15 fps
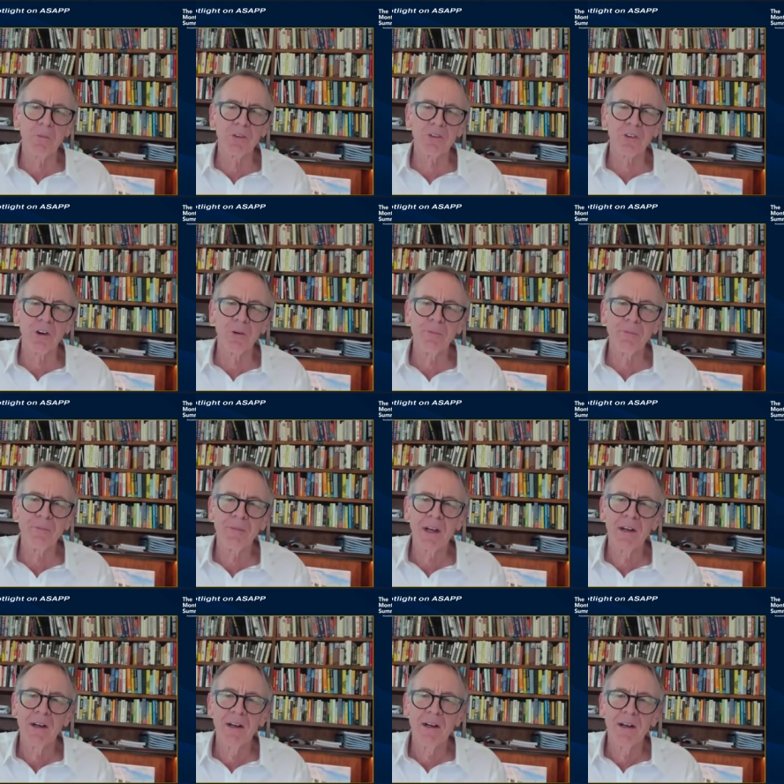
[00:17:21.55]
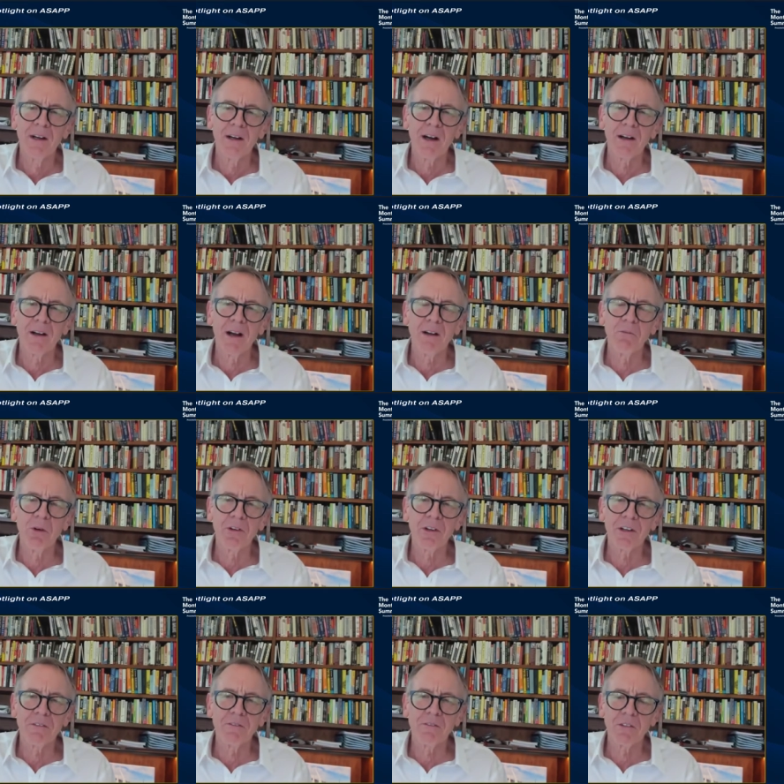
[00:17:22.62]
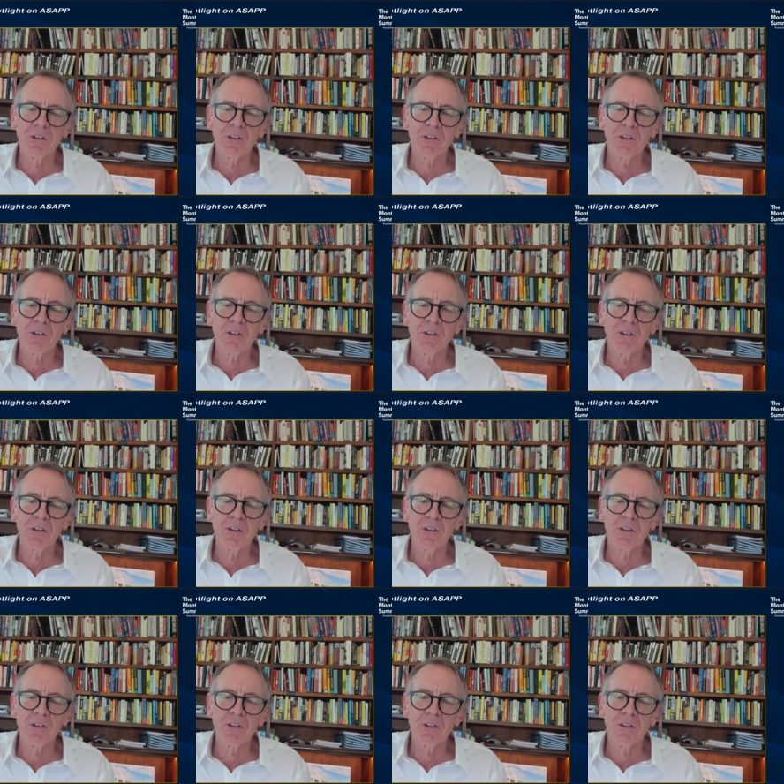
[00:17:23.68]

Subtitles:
So I really